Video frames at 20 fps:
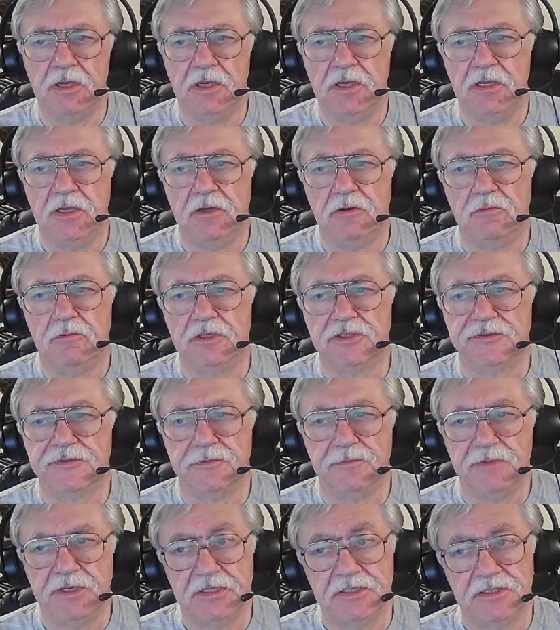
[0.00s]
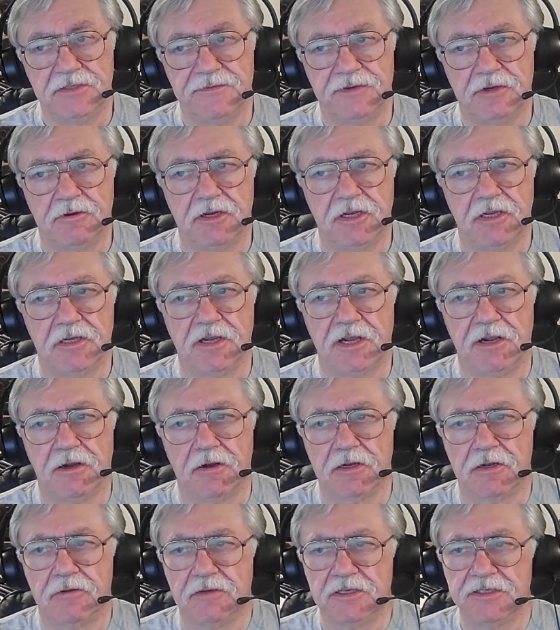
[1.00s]
which for me is a very
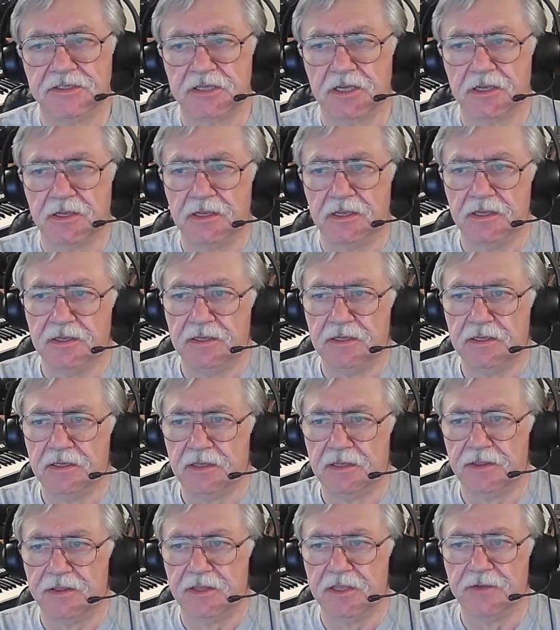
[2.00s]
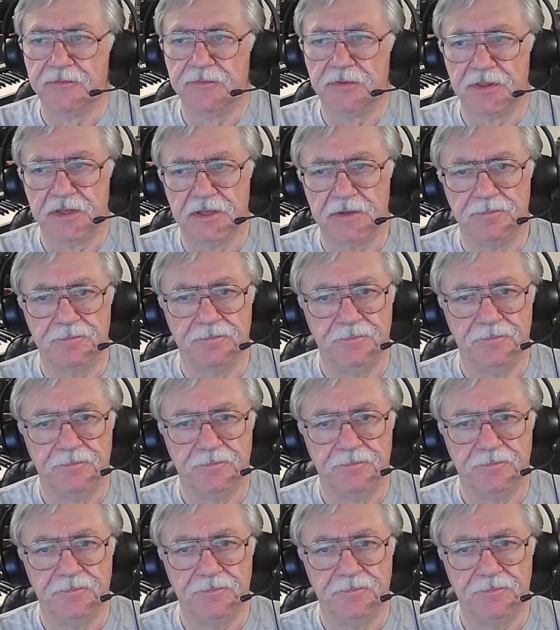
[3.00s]
uncharacteristic thing for them.